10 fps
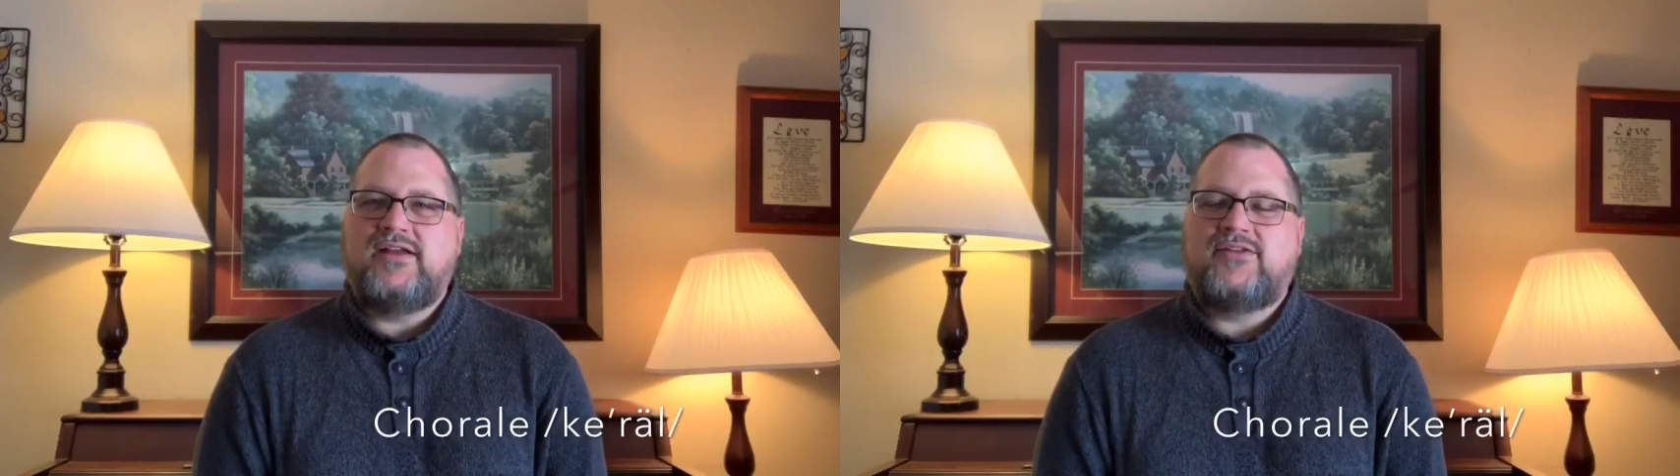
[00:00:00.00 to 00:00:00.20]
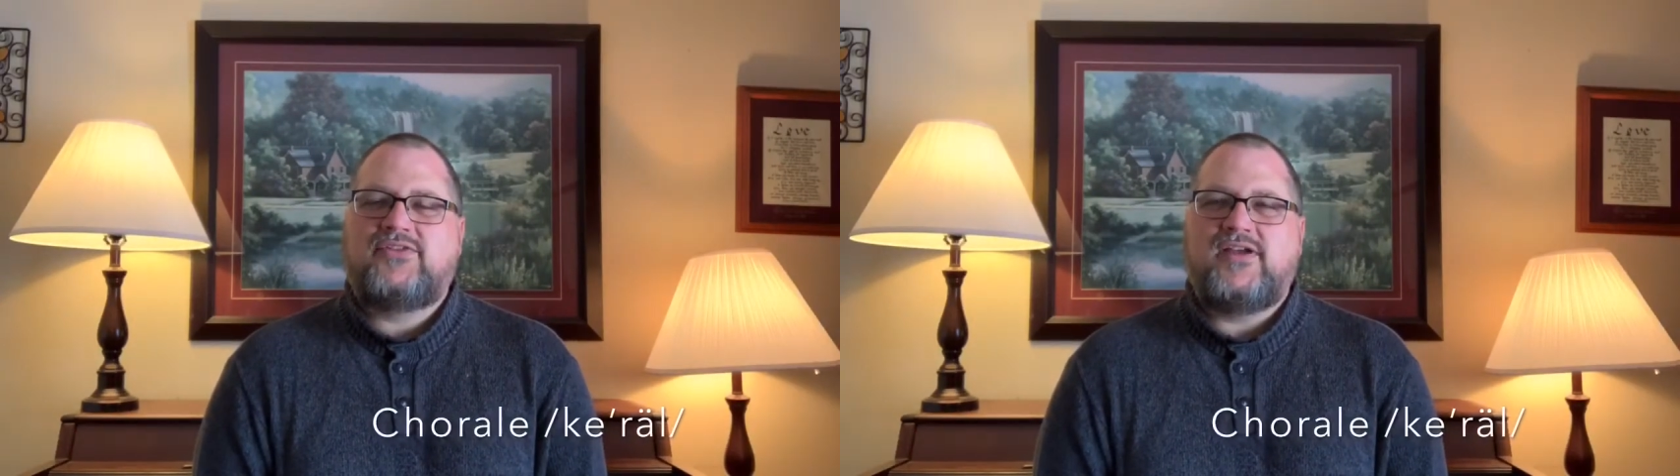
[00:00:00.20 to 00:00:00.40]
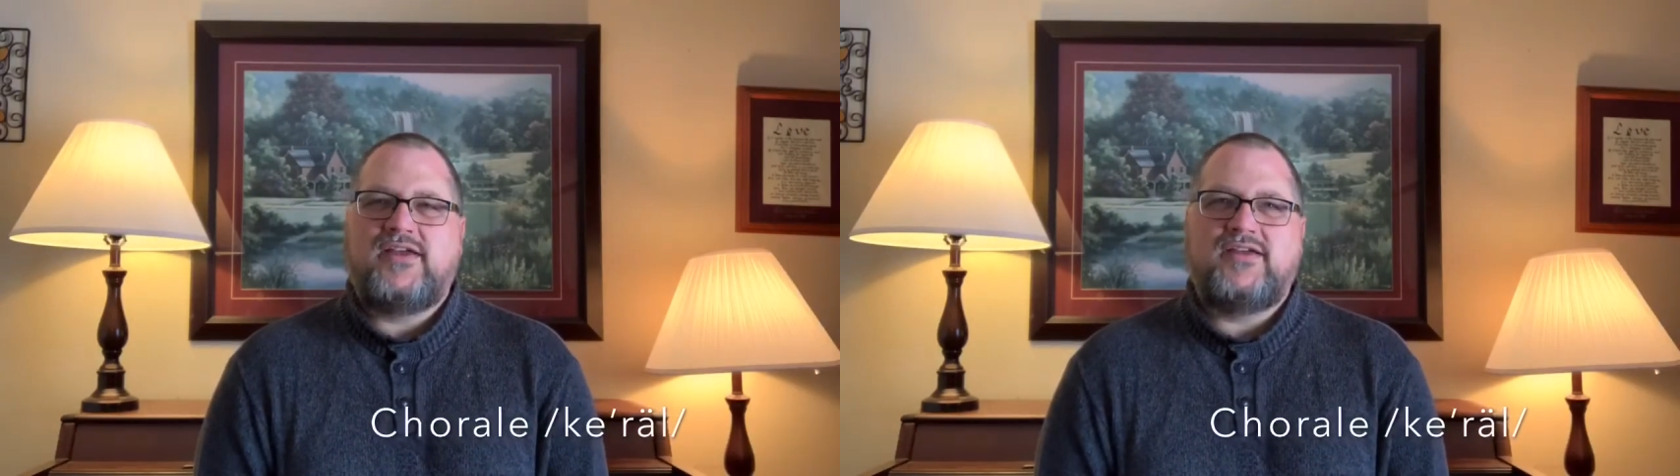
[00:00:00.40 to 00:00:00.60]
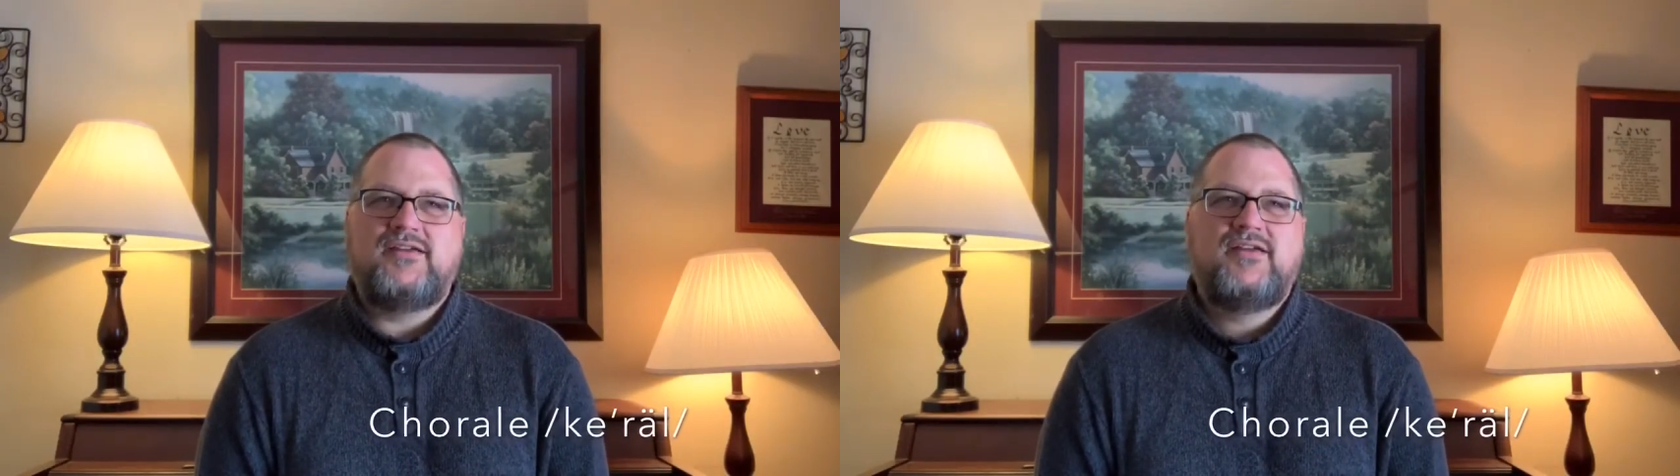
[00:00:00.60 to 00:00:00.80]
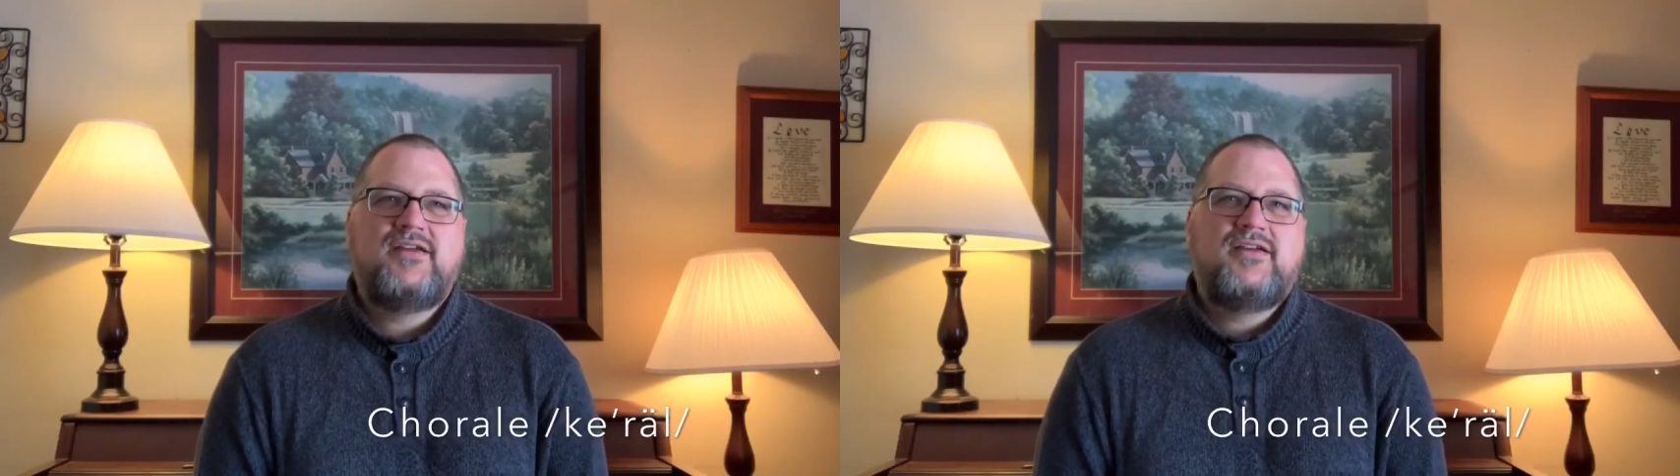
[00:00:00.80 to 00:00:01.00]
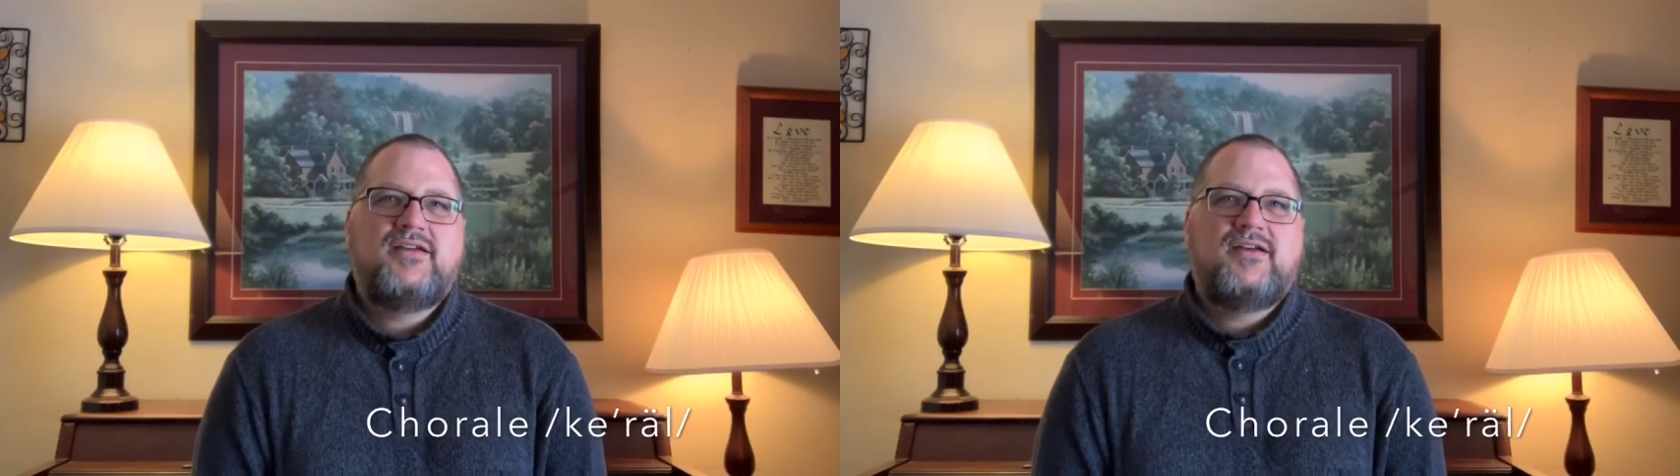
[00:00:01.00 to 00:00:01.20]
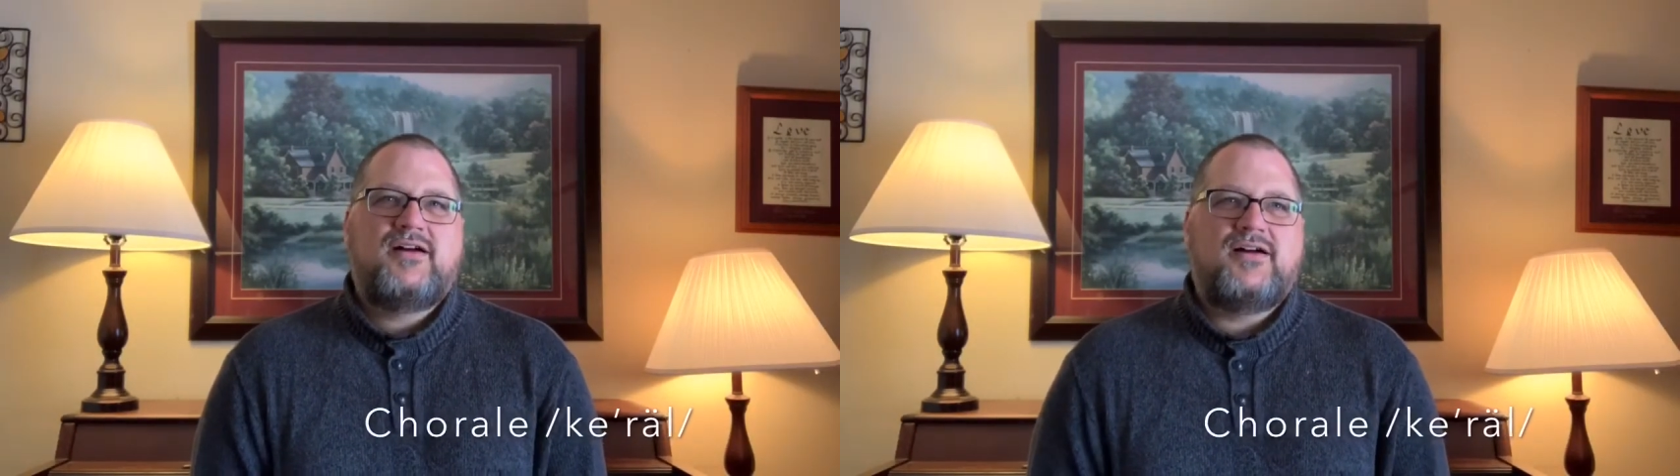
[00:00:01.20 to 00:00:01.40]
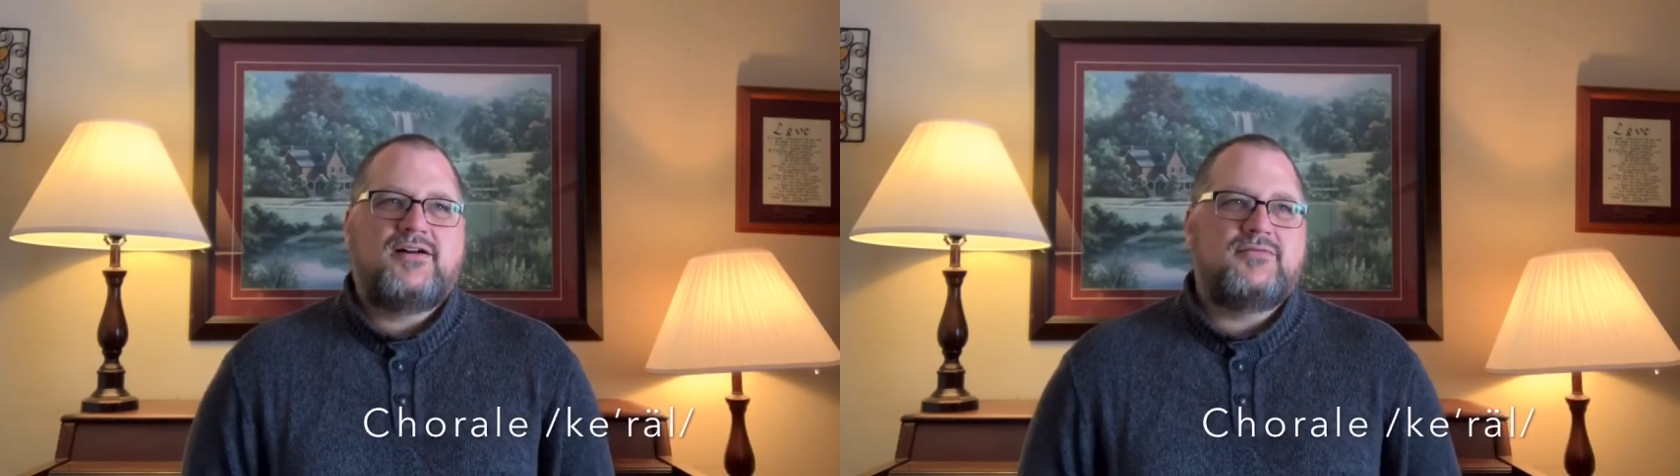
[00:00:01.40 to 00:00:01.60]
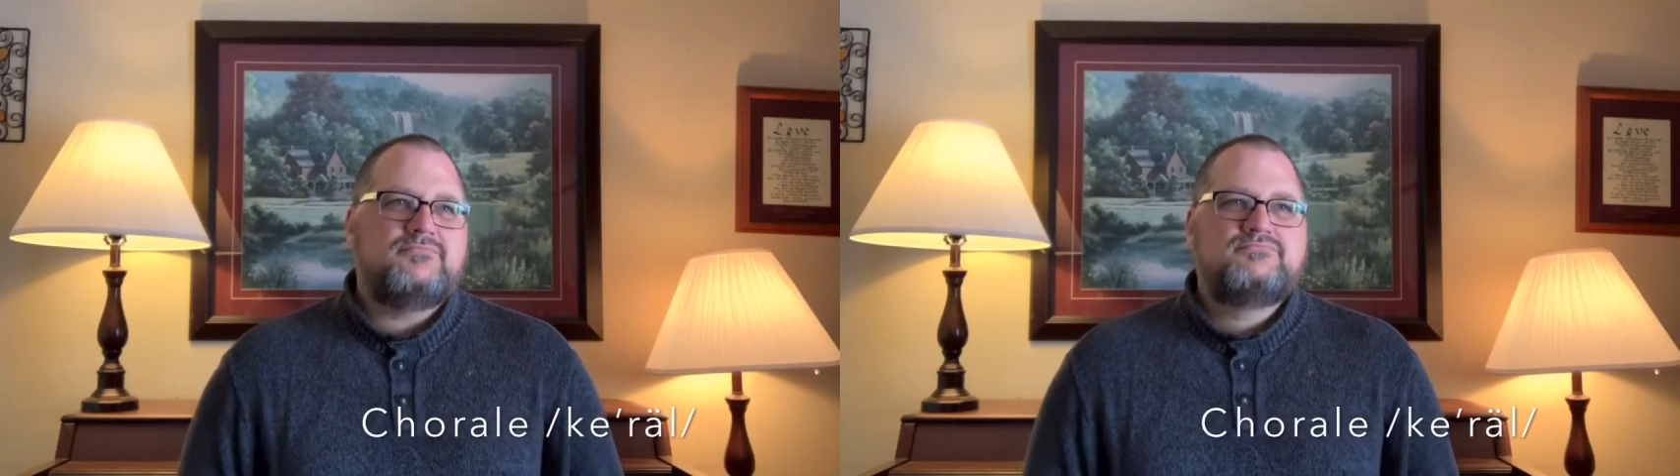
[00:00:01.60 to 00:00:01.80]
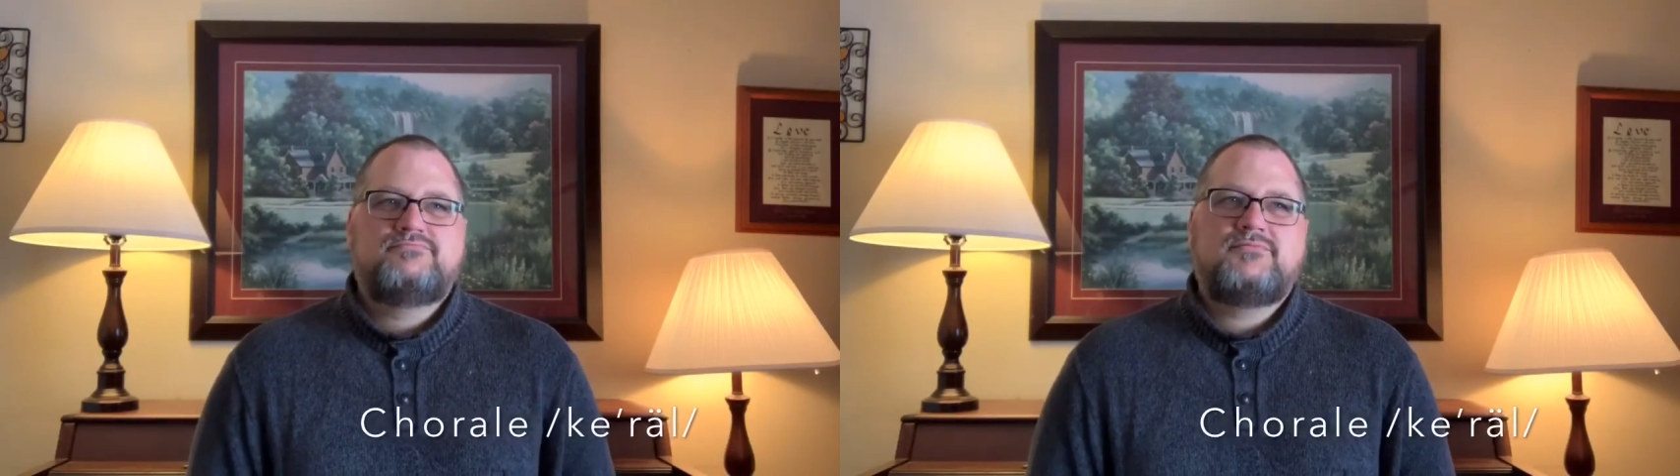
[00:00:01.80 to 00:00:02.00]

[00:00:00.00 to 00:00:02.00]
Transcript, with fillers: it's a um,